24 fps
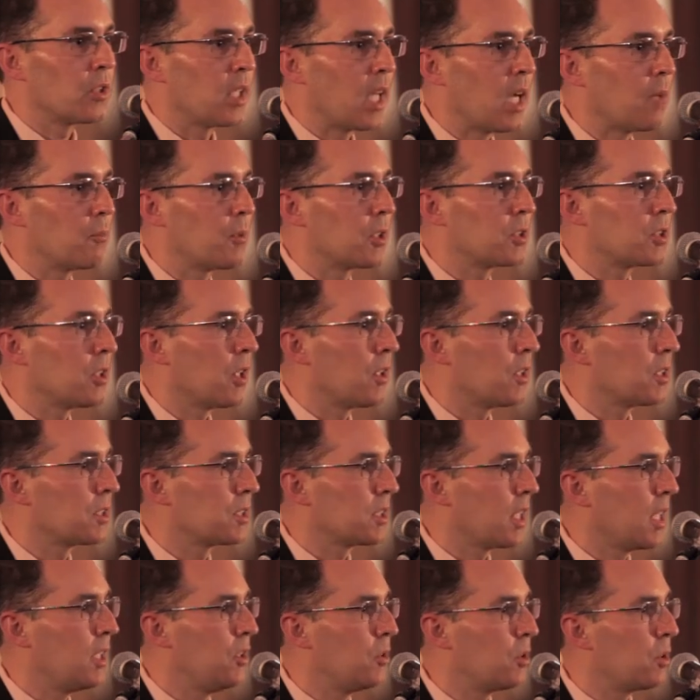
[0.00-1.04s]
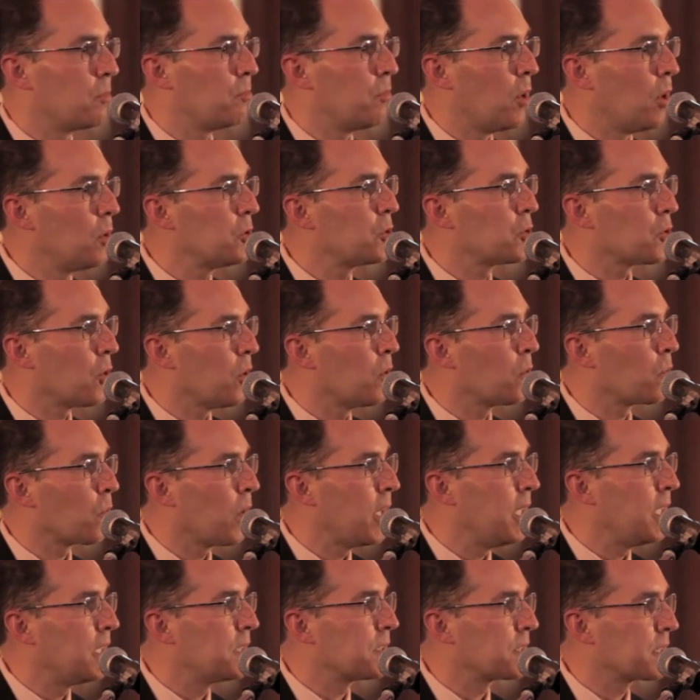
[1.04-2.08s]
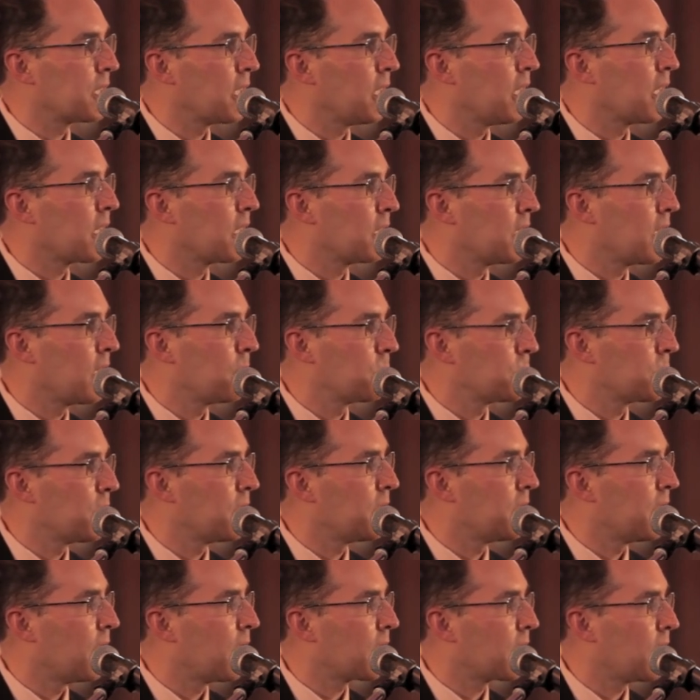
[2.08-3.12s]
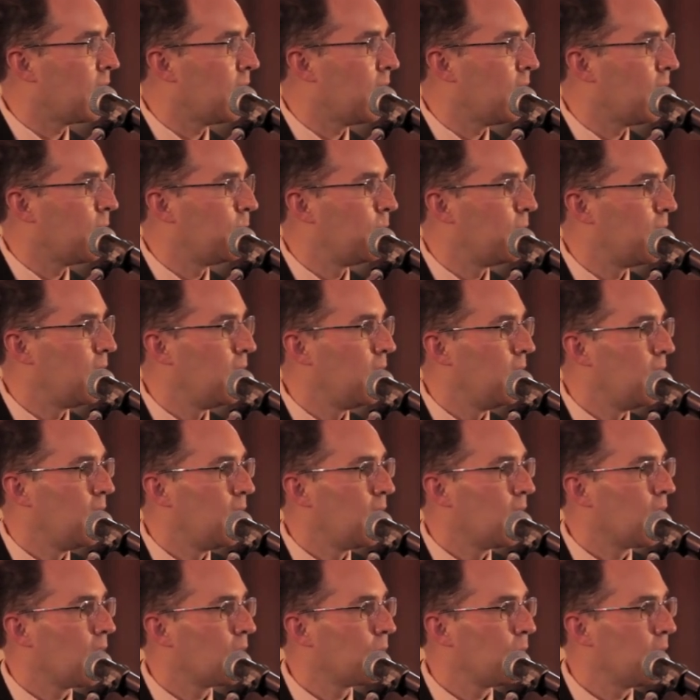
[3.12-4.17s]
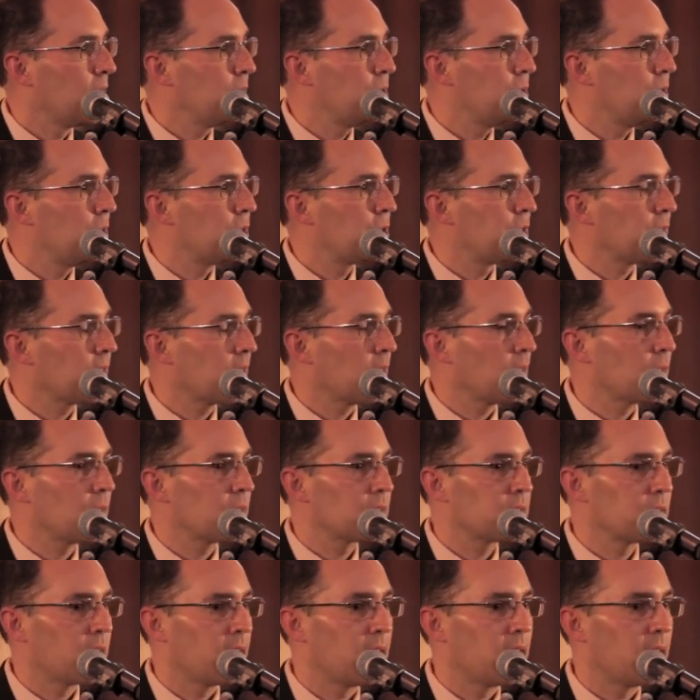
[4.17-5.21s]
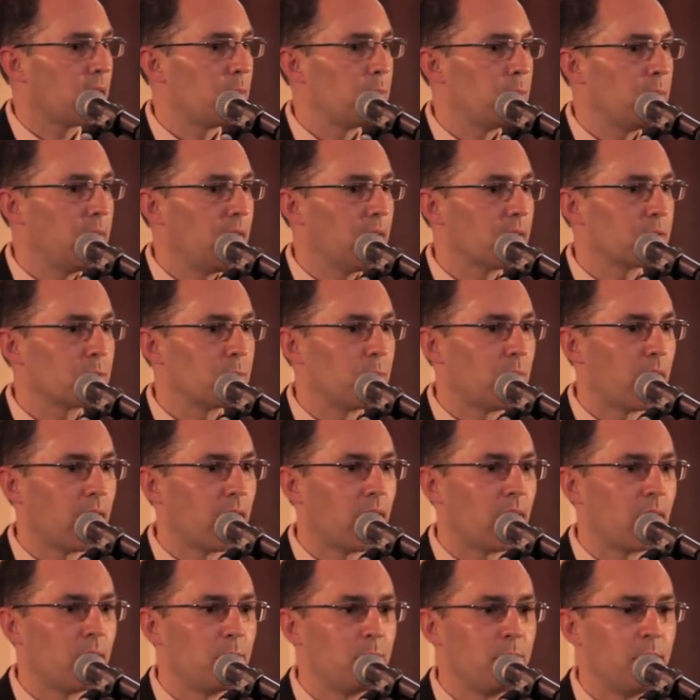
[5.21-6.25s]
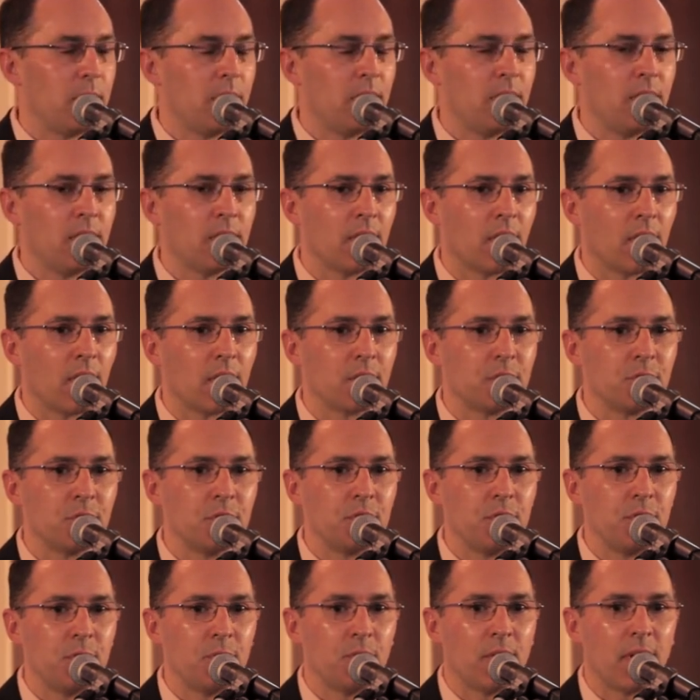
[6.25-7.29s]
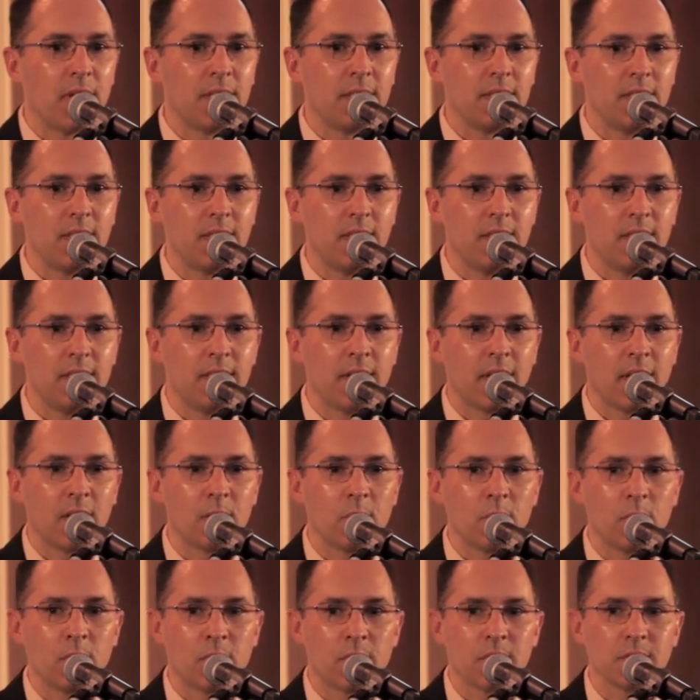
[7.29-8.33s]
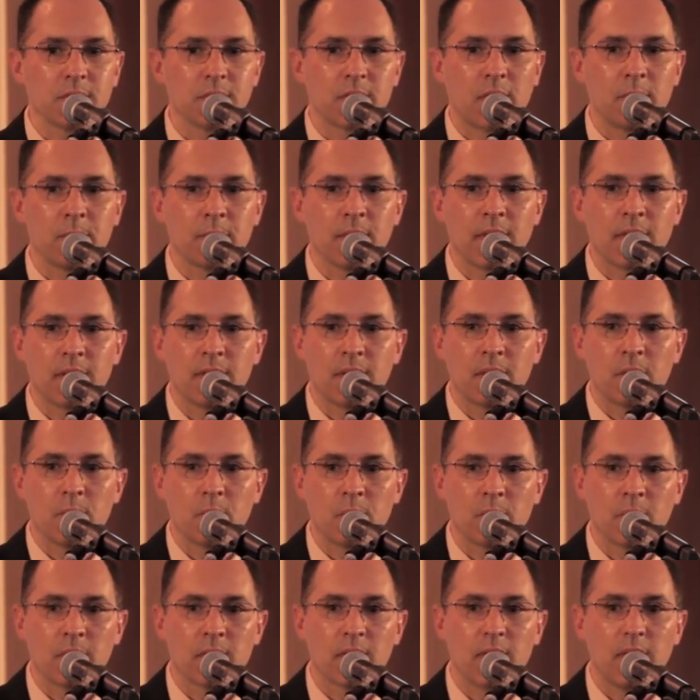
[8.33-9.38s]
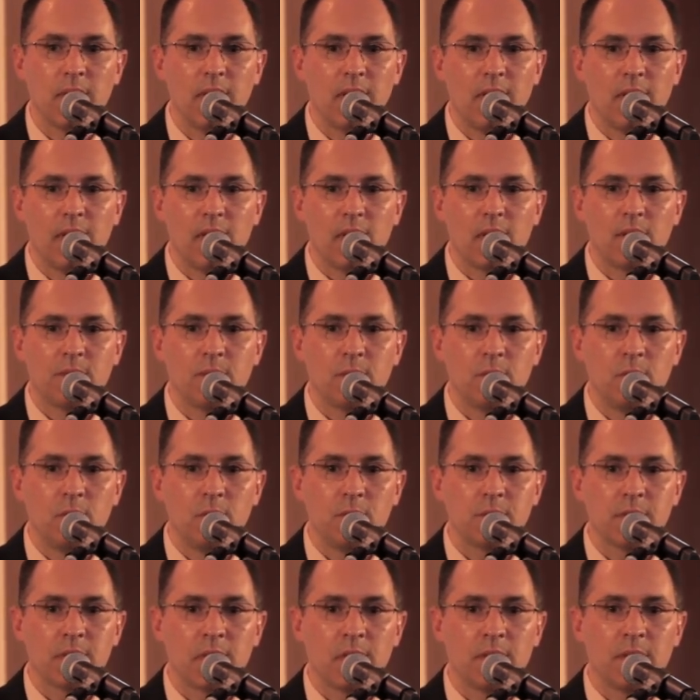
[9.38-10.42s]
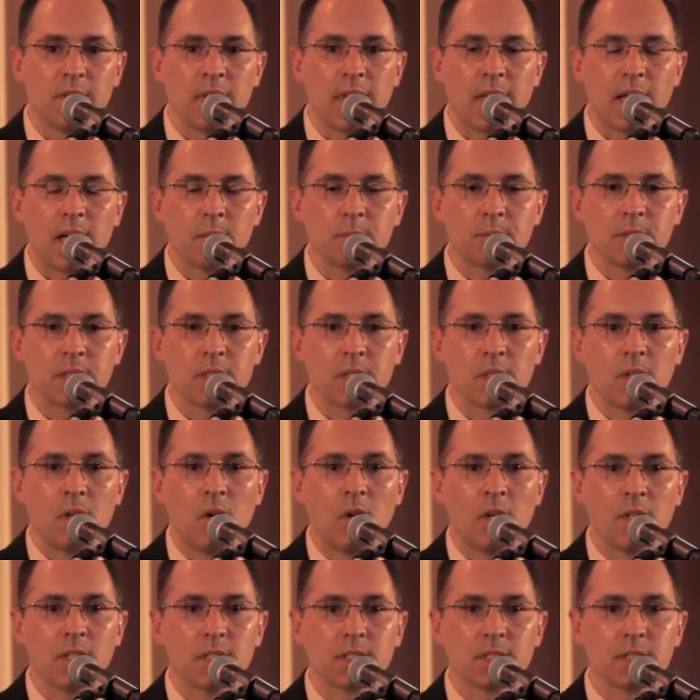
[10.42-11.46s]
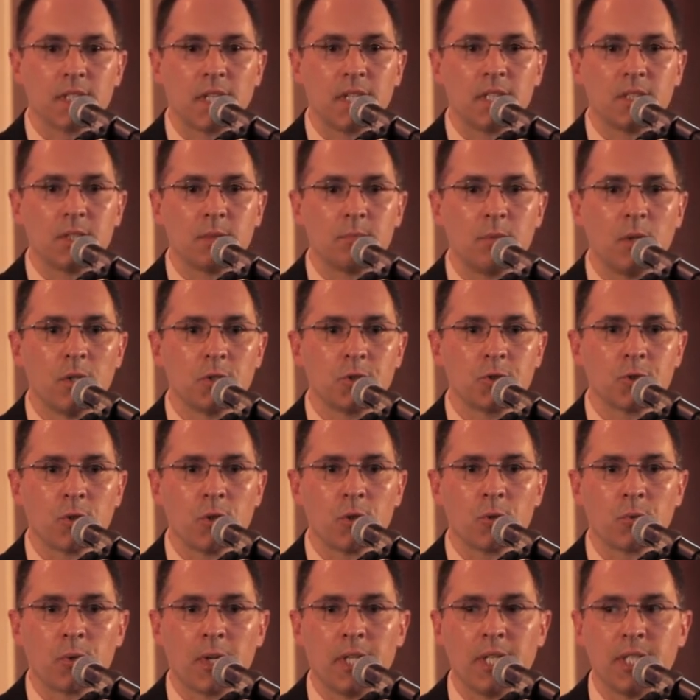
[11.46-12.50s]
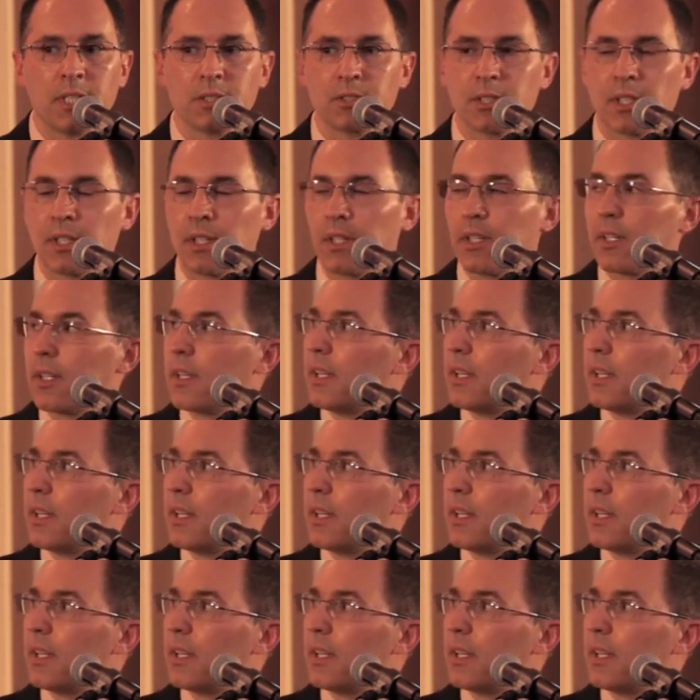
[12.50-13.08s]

app that's on the site, you can post your own ratings, kind of like on Amazon.com. I invite you to check out the site at psyverguide.org, cyberguide.org. And if you use any of the apps that are on the site, to post your own ratings there.